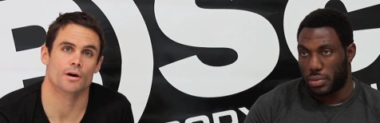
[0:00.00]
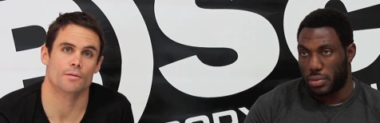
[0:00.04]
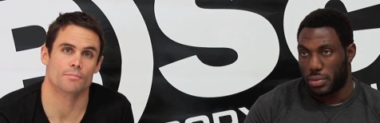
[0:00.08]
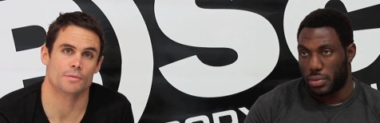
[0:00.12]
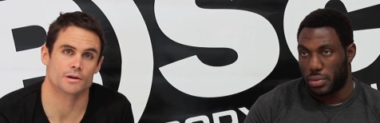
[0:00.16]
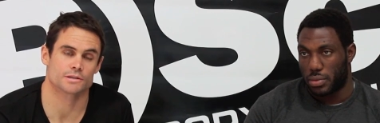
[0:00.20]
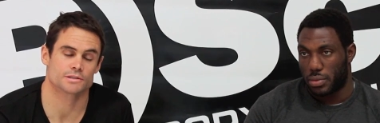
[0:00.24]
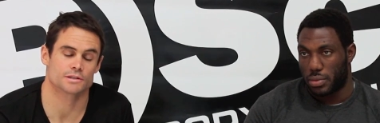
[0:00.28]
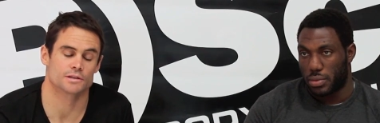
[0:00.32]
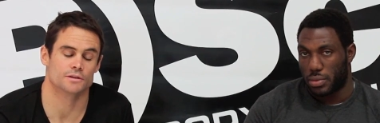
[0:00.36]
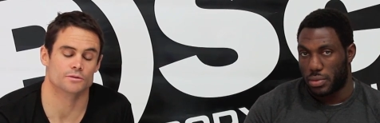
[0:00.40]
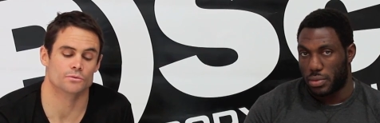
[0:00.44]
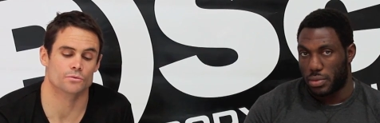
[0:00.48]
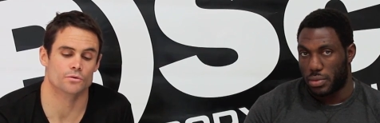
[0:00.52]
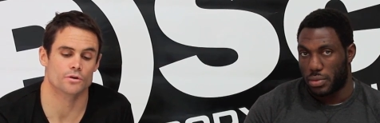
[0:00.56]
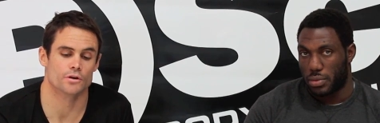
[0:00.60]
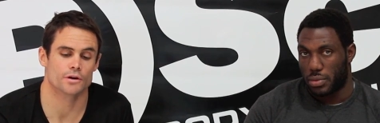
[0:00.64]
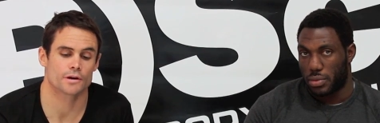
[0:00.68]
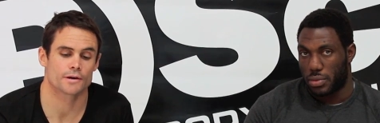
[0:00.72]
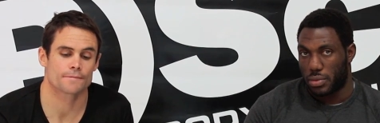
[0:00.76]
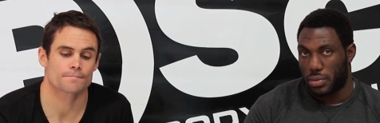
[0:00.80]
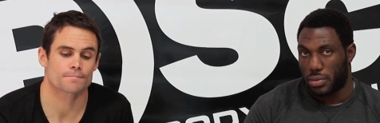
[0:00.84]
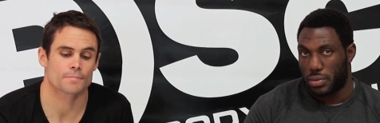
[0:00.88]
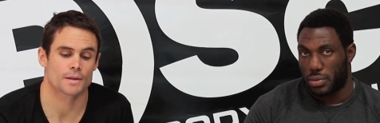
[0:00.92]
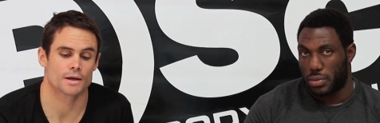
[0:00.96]
Speaker 1: by muscular
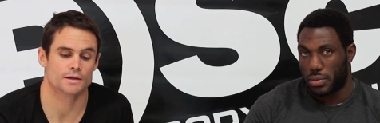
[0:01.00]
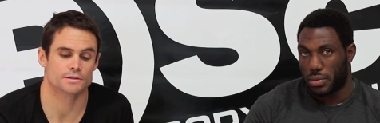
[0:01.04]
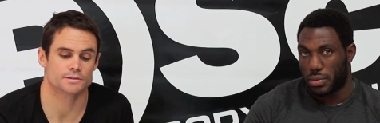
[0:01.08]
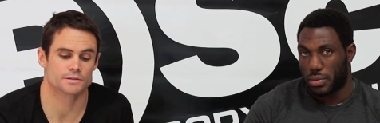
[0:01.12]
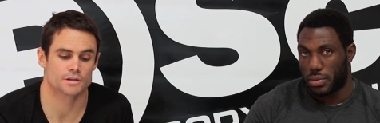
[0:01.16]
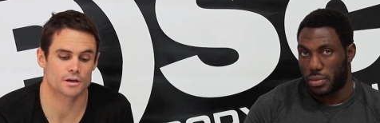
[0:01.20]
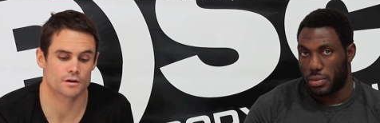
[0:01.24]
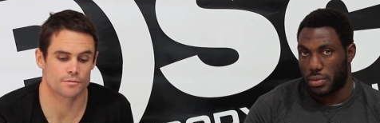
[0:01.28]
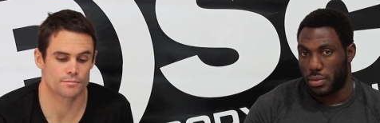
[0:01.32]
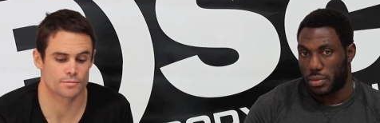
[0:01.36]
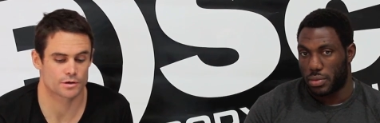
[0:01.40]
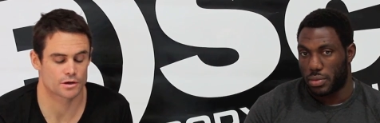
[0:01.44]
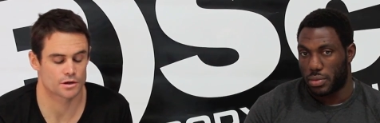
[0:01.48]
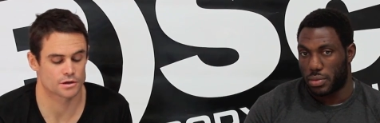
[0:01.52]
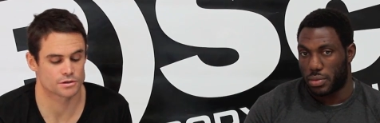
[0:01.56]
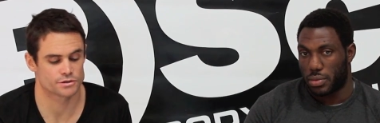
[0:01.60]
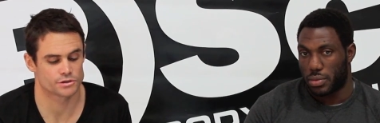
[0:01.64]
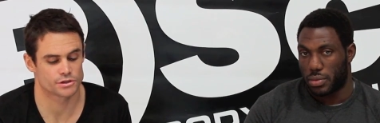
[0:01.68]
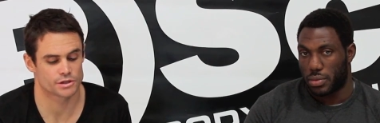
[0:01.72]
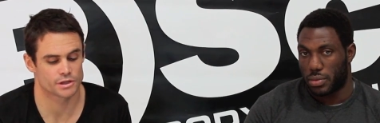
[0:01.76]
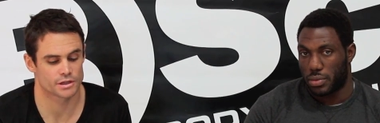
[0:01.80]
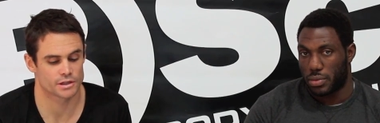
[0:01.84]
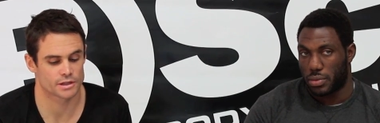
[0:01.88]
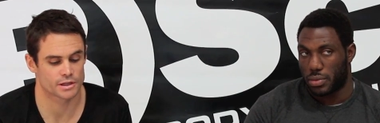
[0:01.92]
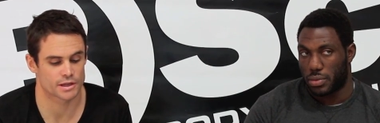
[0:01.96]
work, and so because
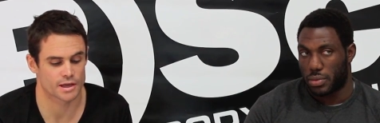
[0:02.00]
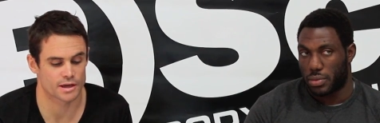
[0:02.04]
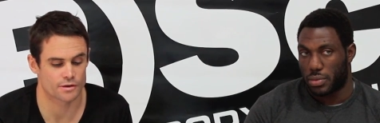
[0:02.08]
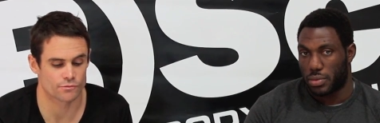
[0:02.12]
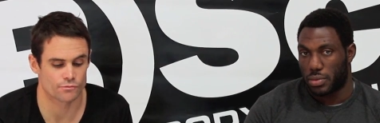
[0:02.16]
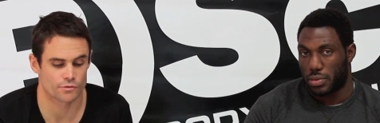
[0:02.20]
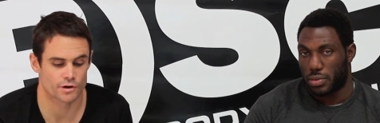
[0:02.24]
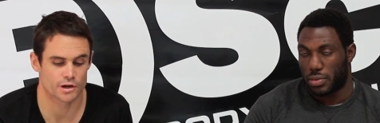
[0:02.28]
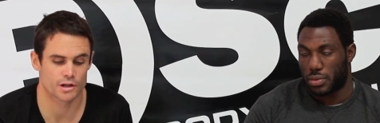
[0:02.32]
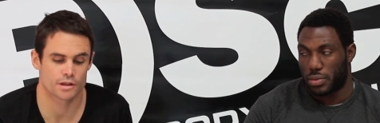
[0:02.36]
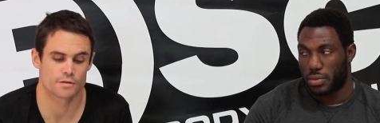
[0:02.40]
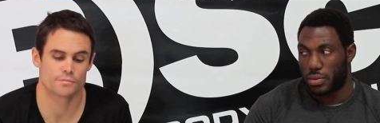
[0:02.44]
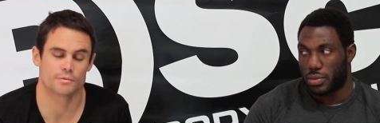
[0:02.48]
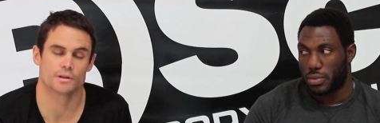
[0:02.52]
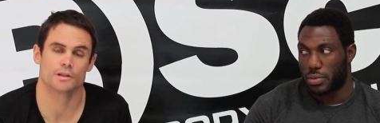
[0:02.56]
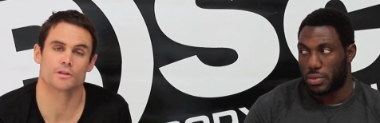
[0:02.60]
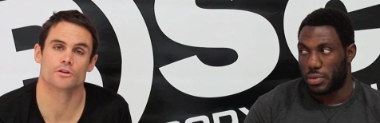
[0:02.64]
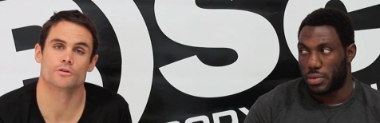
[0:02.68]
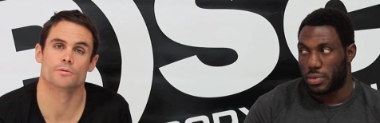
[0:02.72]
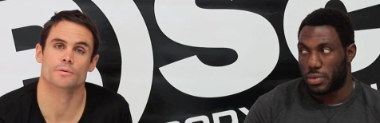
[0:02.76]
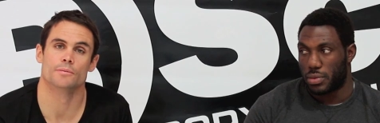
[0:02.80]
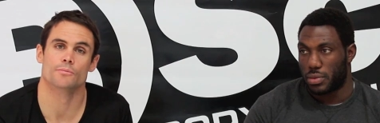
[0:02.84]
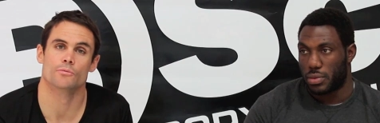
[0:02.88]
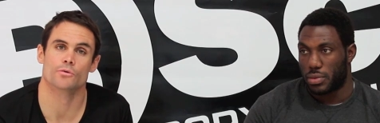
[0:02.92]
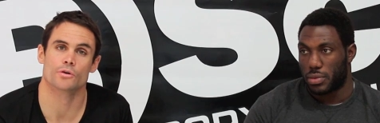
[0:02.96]
you can get rid of them a
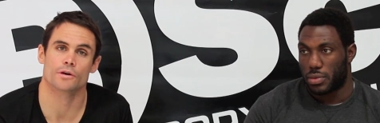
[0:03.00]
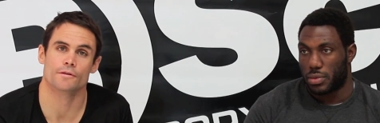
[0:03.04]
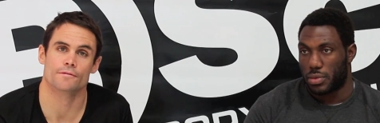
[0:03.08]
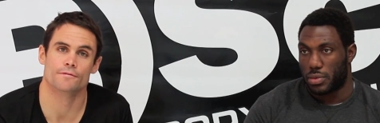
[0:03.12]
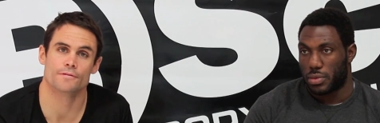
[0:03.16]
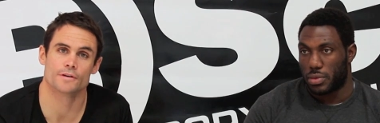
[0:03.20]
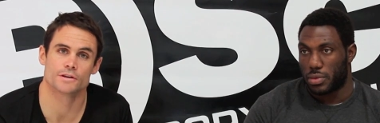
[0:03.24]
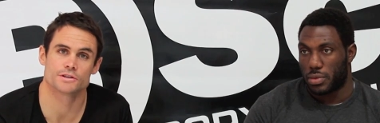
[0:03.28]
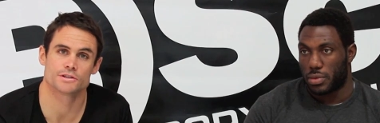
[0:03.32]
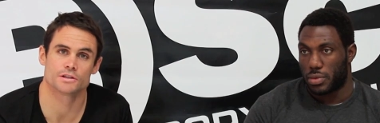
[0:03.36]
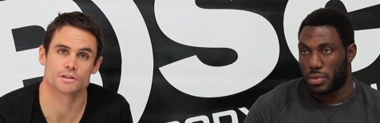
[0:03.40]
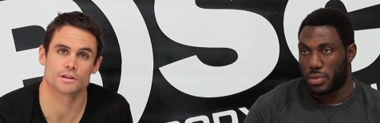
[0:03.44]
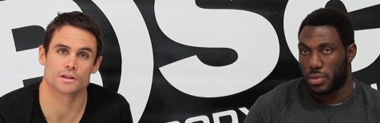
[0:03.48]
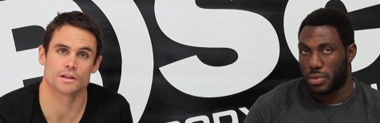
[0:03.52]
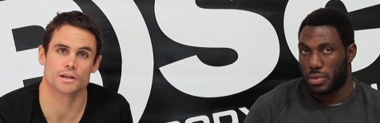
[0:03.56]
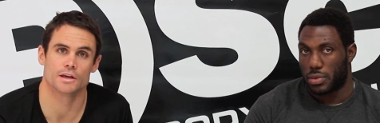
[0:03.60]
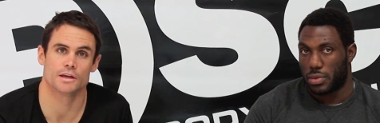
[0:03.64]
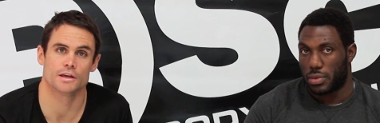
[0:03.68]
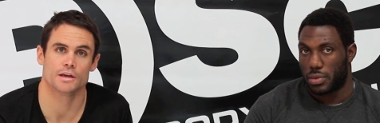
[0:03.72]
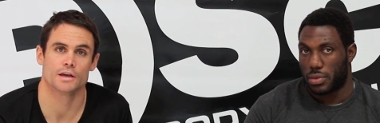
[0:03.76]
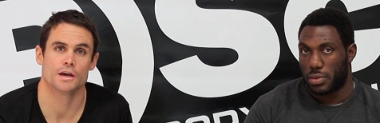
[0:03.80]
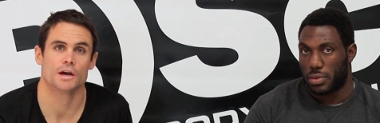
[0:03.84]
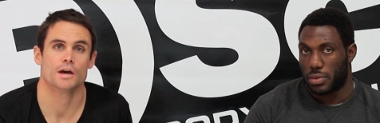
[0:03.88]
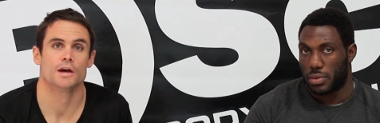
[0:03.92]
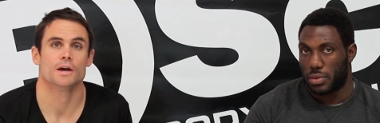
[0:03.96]
little bit more
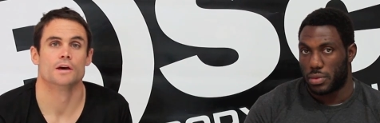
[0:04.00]
efficiently,